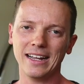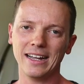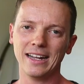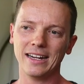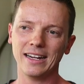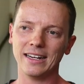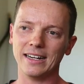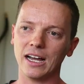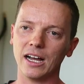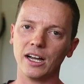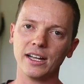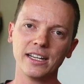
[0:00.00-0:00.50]

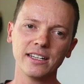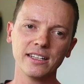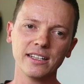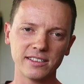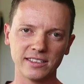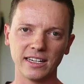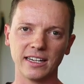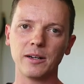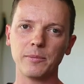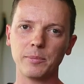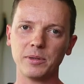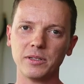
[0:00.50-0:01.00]
Now in the
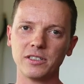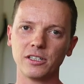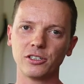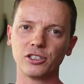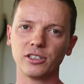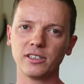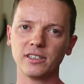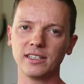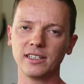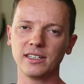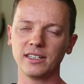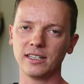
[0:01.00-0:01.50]
setup
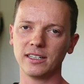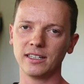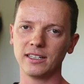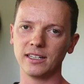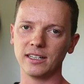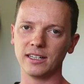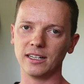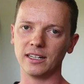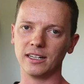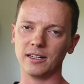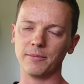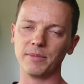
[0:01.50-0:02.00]
position,
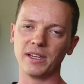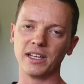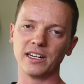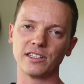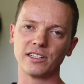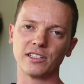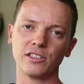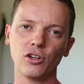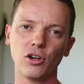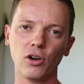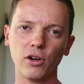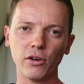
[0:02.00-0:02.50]
um, it's
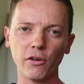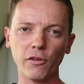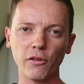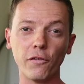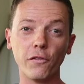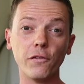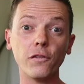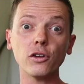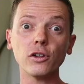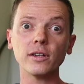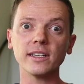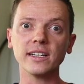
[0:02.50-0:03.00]
not
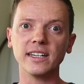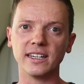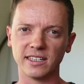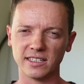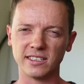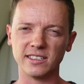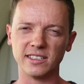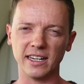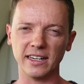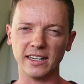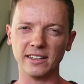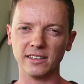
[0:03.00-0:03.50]
fully
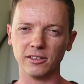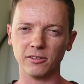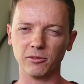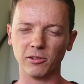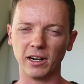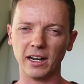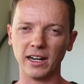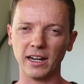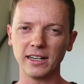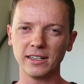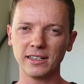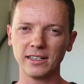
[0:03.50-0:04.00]
extended,
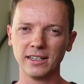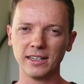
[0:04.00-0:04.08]
right?